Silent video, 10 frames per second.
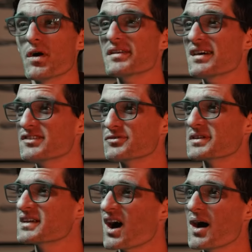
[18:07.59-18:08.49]

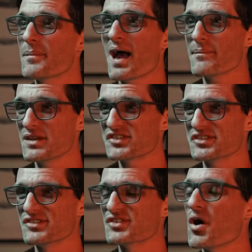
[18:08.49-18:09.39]
100 combat
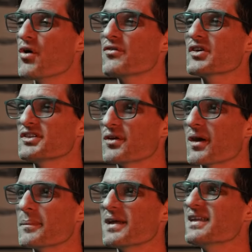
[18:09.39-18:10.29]
missions over
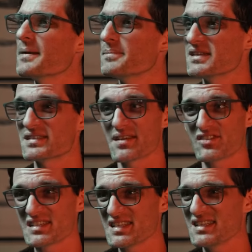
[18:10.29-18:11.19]
Europe in a B
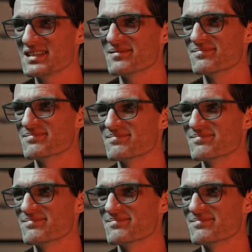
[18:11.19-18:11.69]
17.